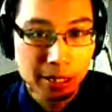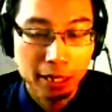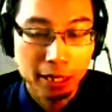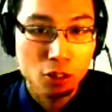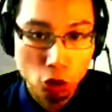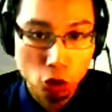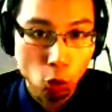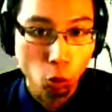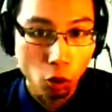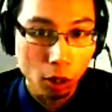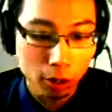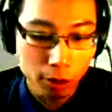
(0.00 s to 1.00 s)
That's no
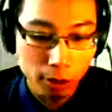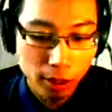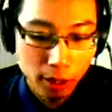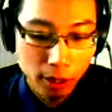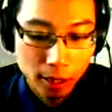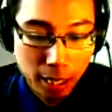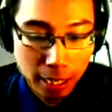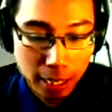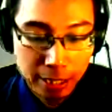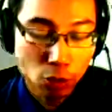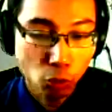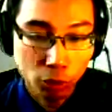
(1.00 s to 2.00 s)
longer uh,
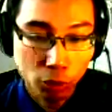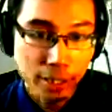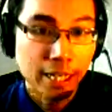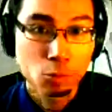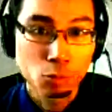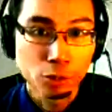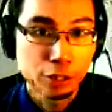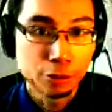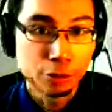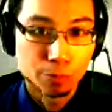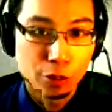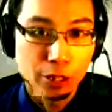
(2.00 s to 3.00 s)
it's no longer the case where you
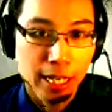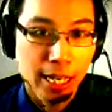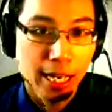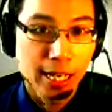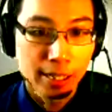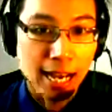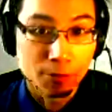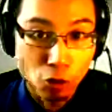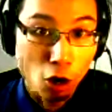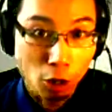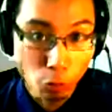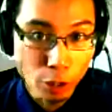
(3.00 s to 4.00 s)
you can't have
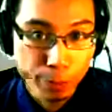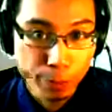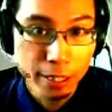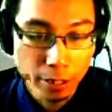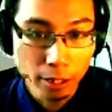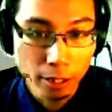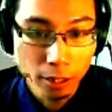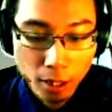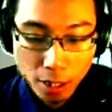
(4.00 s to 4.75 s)
non-rich pins there.